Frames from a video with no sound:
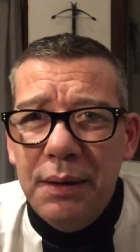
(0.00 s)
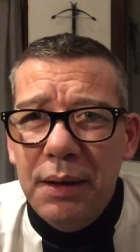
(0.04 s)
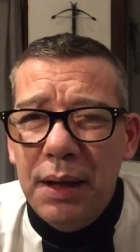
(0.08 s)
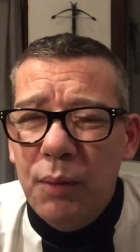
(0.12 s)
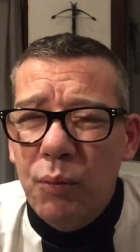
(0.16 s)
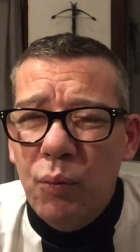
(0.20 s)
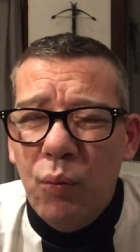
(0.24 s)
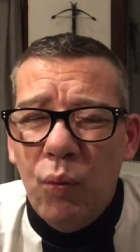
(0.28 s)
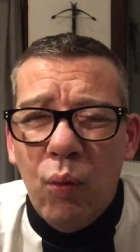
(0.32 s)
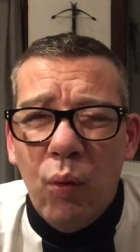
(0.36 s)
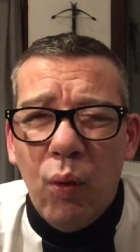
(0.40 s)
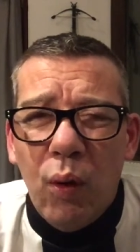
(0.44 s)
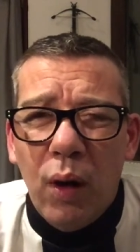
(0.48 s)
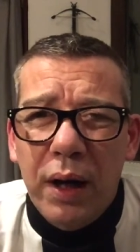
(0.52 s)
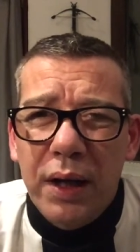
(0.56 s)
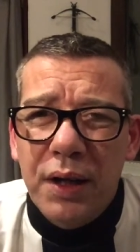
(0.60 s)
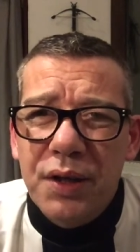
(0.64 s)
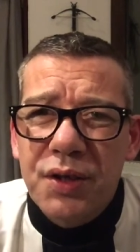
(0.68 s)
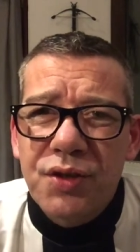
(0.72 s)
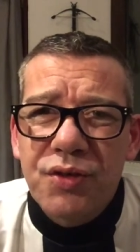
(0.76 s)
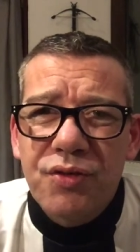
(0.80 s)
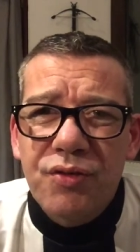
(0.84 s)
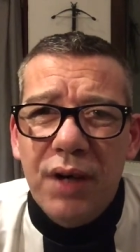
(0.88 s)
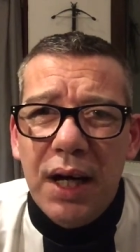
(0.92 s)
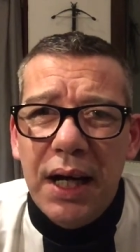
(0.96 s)
What a
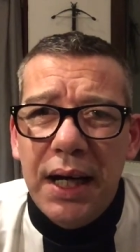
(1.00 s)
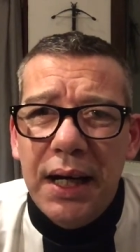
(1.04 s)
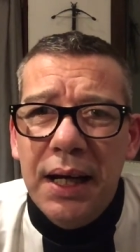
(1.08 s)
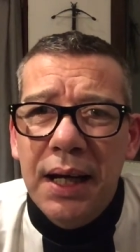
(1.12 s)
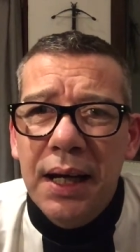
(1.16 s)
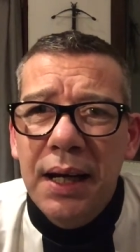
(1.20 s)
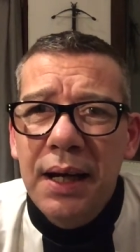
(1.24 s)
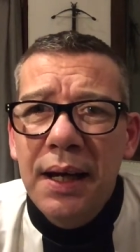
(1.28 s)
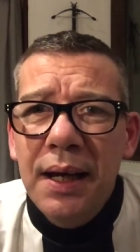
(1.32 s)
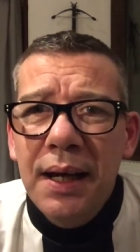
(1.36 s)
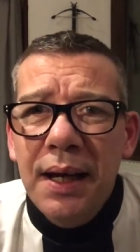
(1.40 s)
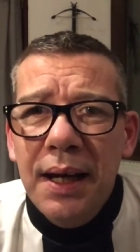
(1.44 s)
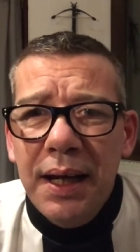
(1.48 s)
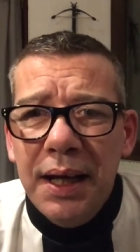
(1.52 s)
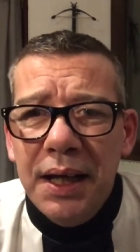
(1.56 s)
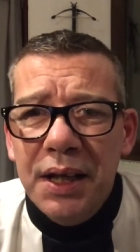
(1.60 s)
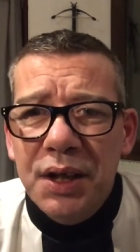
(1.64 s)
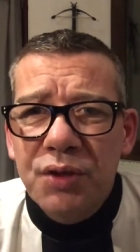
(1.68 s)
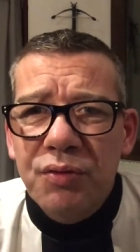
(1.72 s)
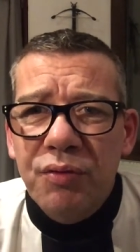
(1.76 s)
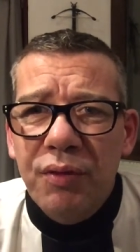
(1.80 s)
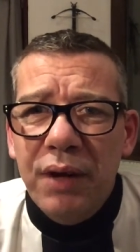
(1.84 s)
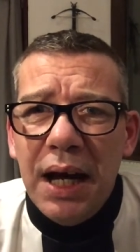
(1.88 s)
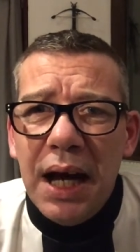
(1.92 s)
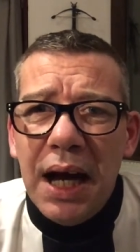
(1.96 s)
strike.
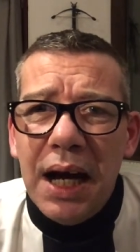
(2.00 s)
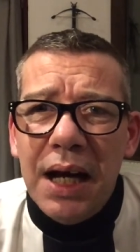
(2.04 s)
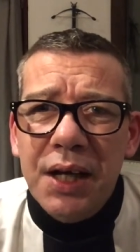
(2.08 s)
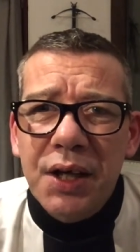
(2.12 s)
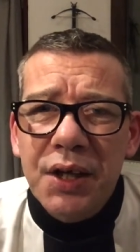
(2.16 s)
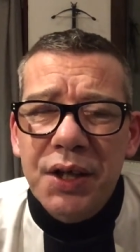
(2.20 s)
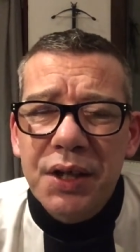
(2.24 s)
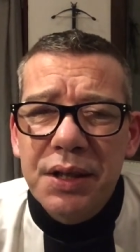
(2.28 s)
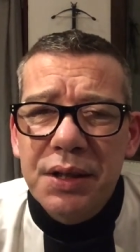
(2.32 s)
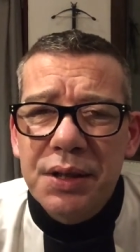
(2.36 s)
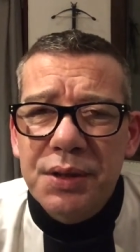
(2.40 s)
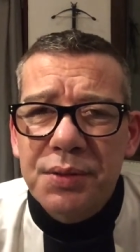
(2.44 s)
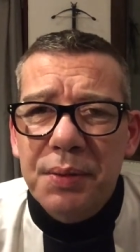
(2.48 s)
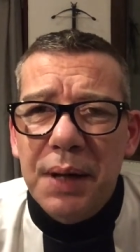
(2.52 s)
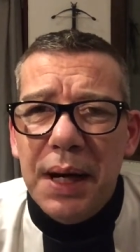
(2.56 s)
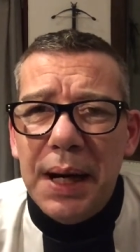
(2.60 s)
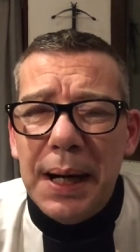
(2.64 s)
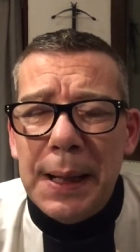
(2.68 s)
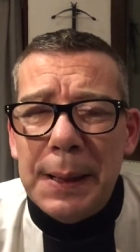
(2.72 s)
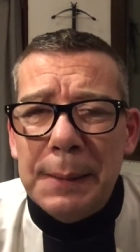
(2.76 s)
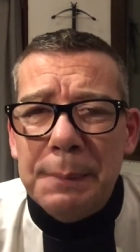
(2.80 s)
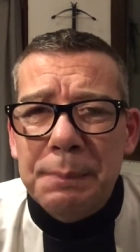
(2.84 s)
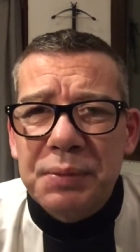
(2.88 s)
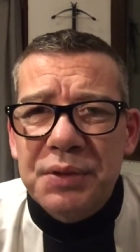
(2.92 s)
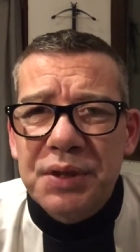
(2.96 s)
His reactions were
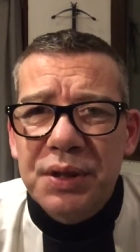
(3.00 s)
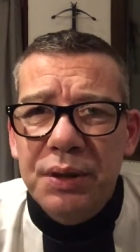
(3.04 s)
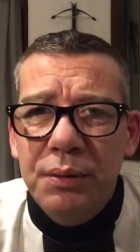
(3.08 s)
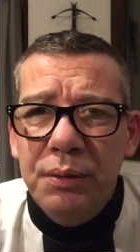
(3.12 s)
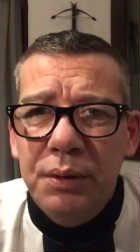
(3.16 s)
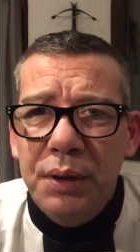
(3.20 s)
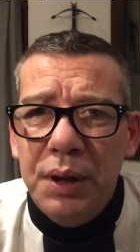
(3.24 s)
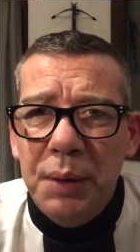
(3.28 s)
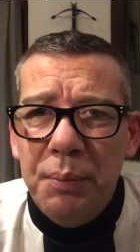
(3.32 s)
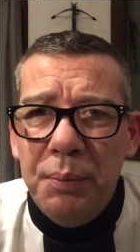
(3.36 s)
absolutely